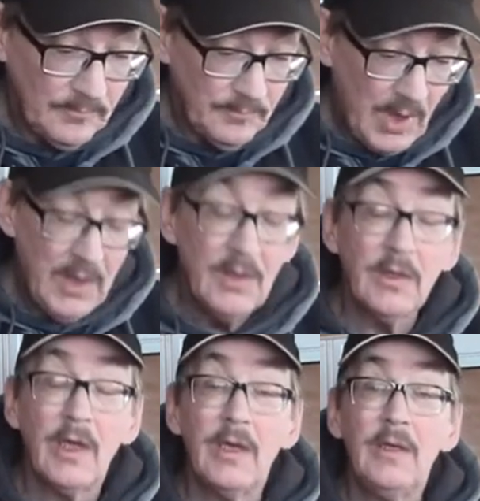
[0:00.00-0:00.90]
Paid the
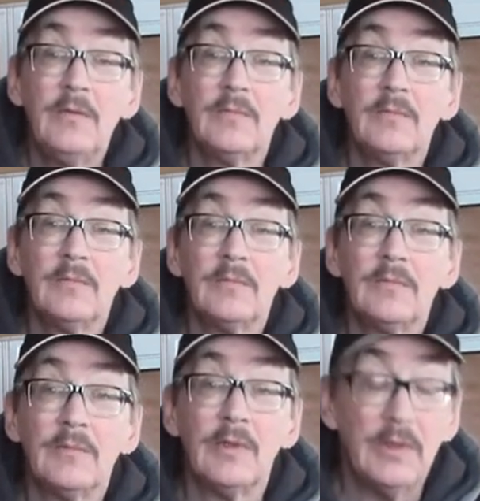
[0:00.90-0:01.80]
lady
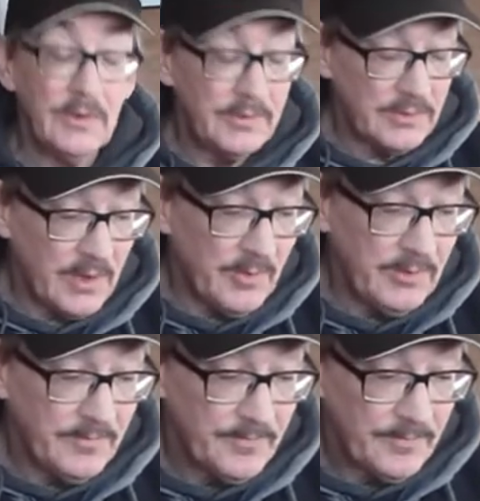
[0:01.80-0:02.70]
that did the
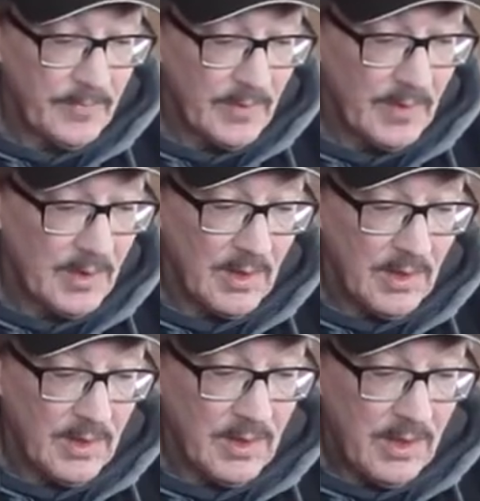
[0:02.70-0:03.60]
trimming.
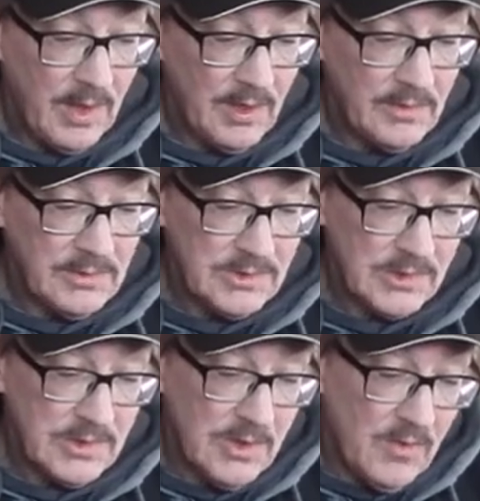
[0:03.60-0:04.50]
And she
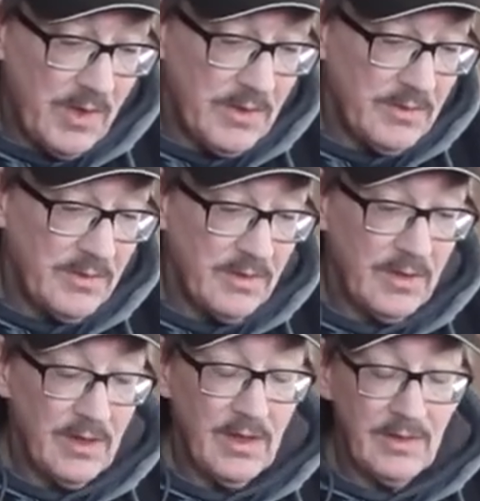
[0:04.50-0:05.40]
says, you know what?
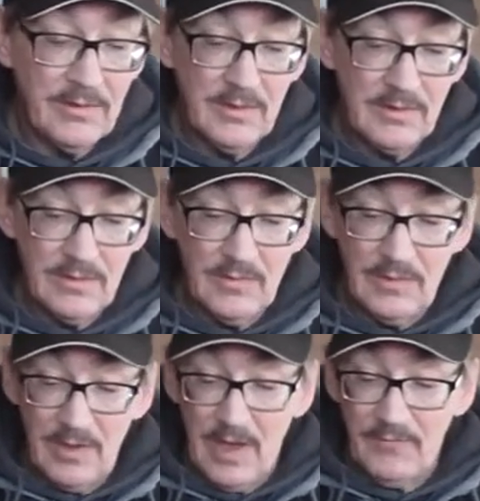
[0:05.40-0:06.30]

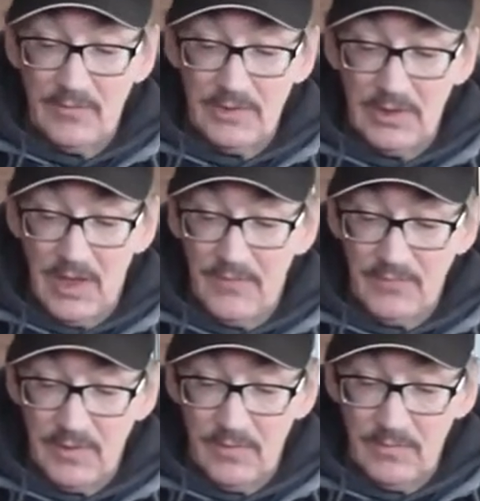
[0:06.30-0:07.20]
Because after she'd
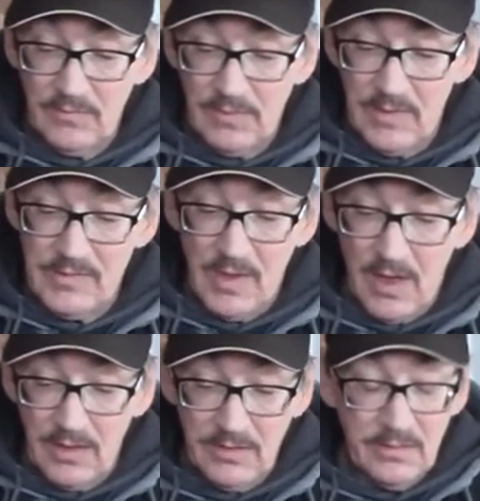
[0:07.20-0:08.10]
left, I was
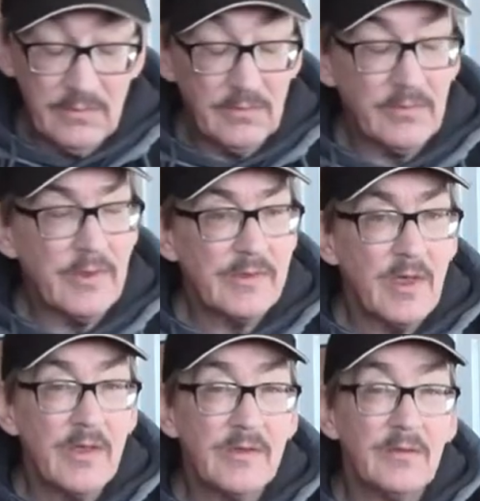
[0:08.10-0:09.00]
talking to her and we were
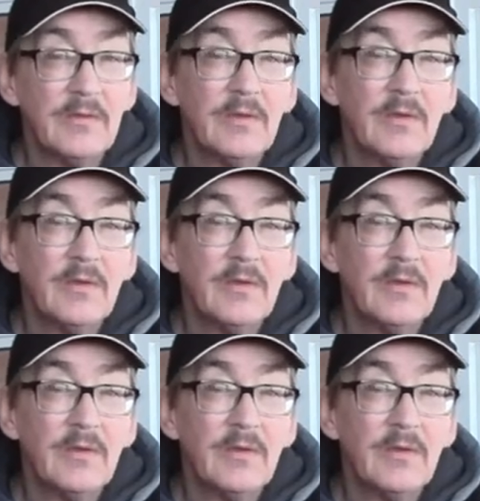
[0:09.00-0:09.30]
discussing,